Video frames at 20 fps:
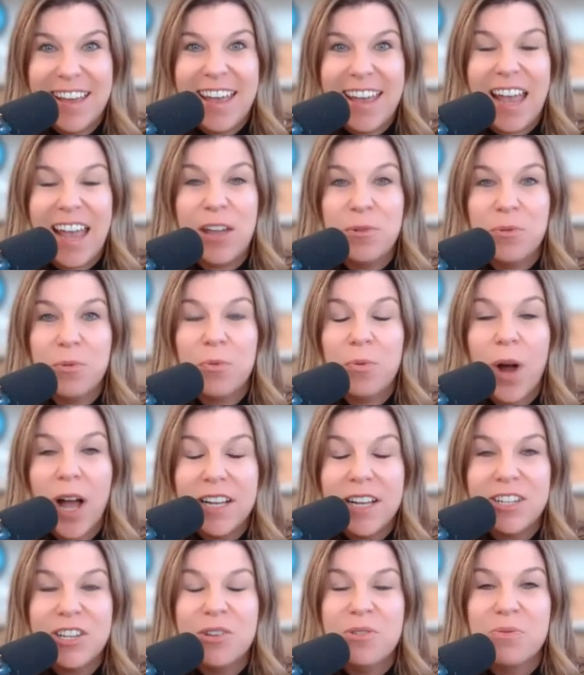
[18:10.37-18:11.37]
And
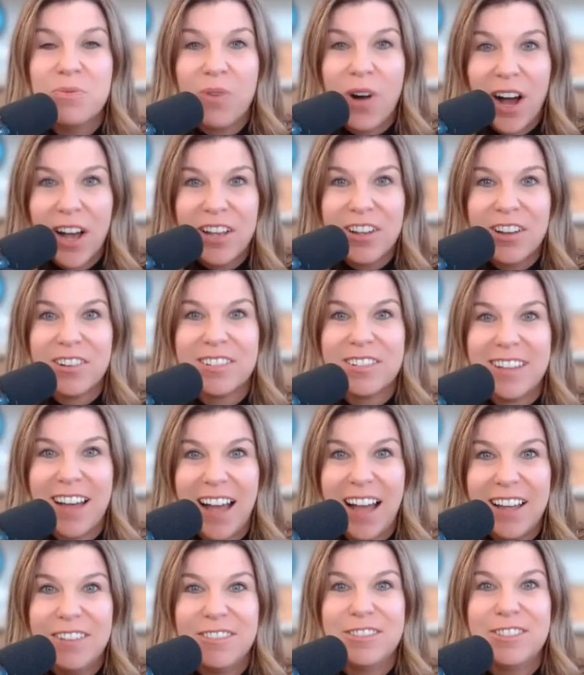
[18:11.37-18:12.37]
what do you want your
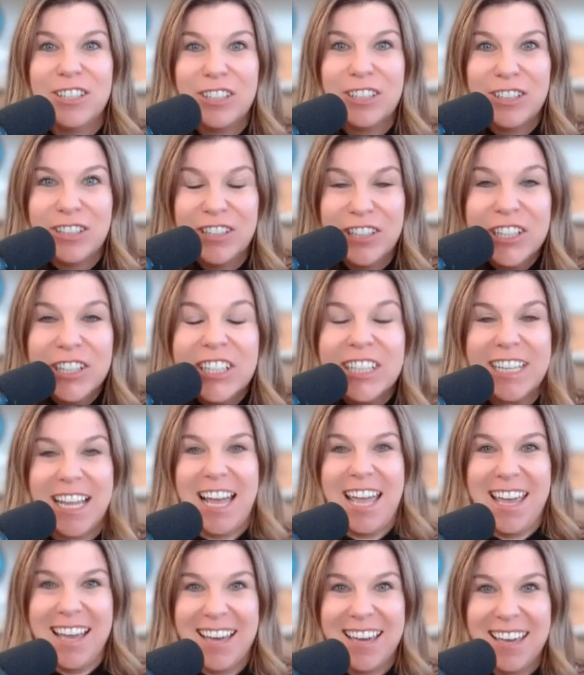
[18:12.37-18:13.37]
life to look
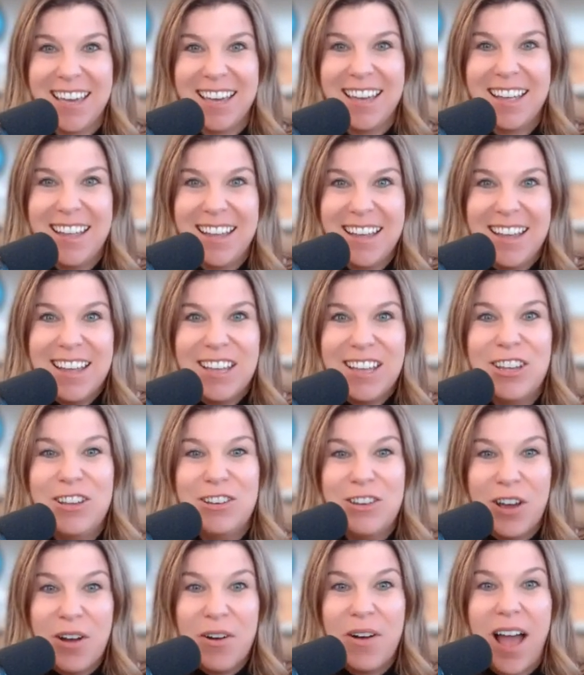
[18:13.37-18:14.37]
like? You
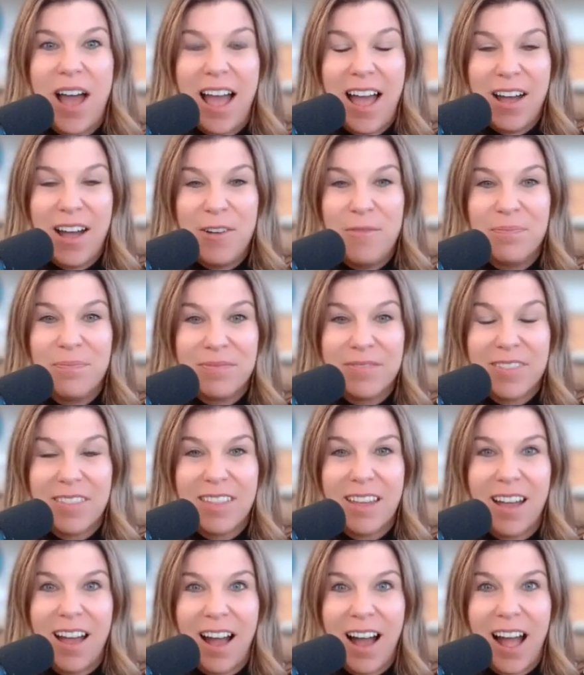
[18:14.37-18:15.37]
know,
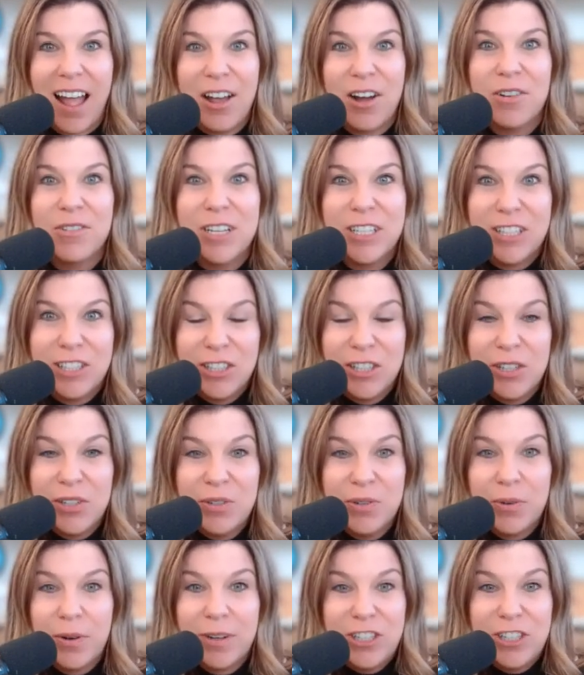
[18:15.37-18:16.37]
I always
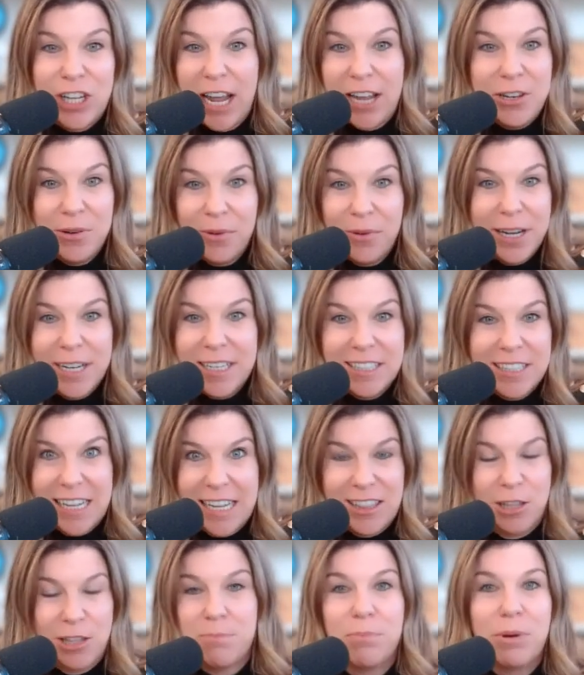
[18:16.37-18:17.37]
do January is
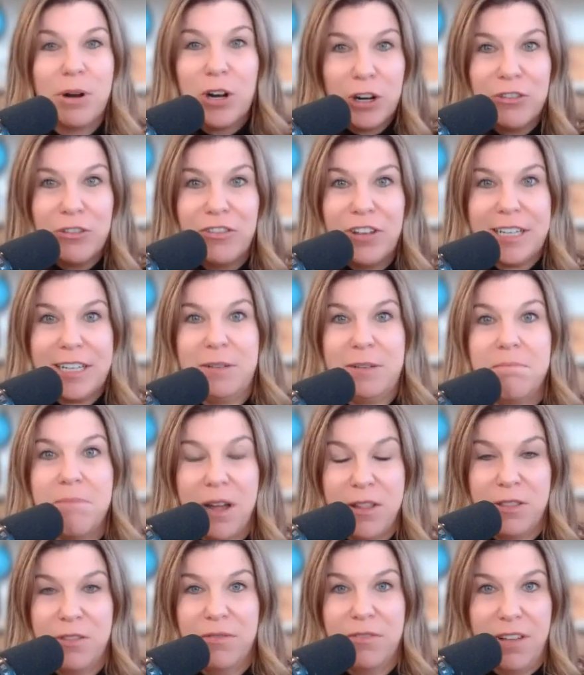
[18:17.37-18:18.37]
like the perfect
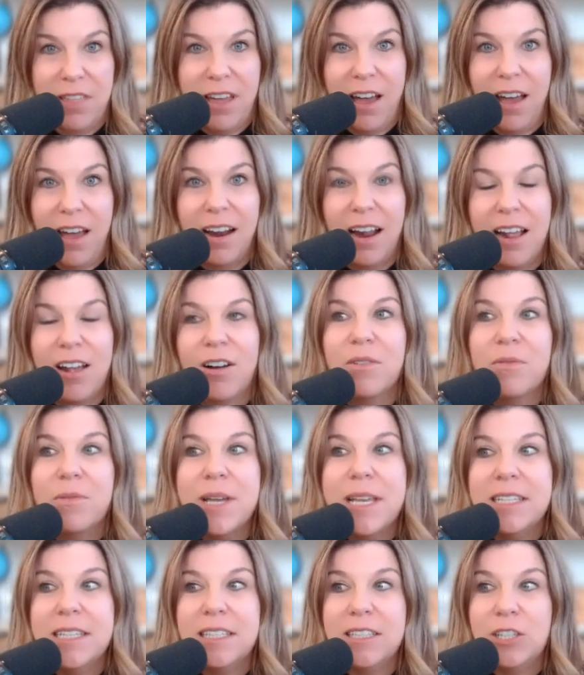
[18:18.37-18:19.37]
month for that. I
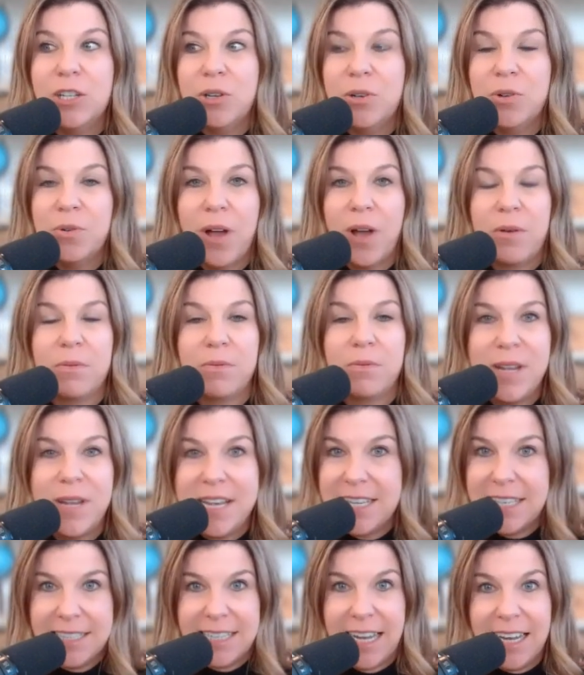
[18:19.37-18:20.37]
always do a
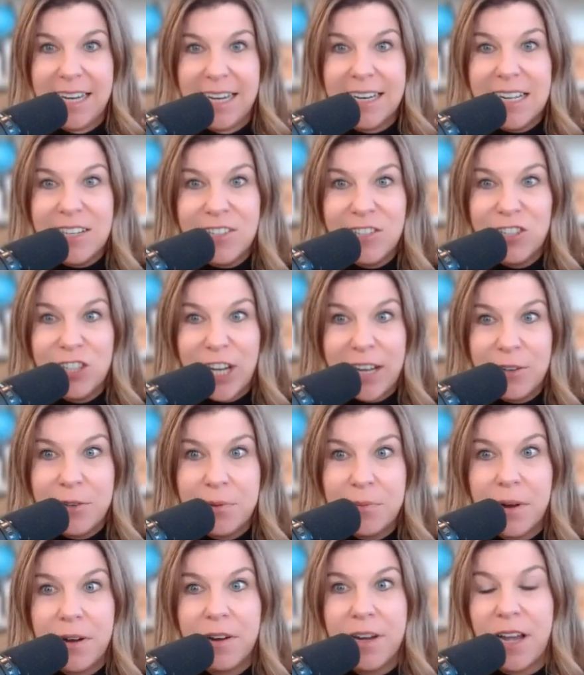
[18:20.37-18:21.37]
reset in
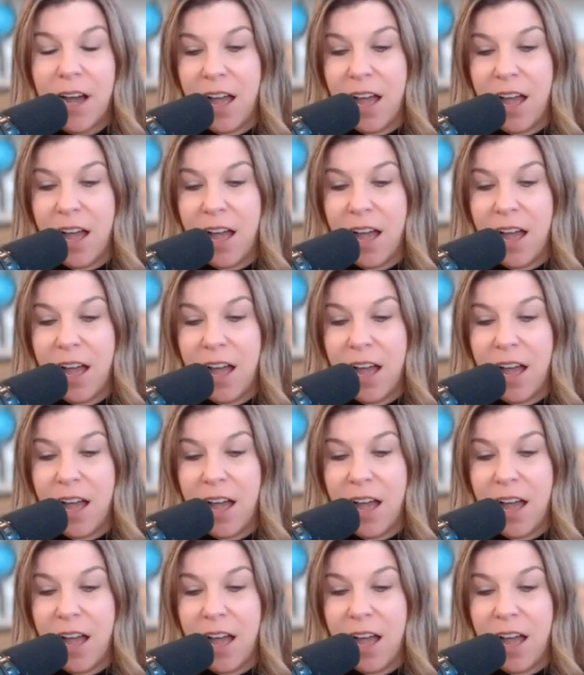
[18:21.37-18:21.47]
January.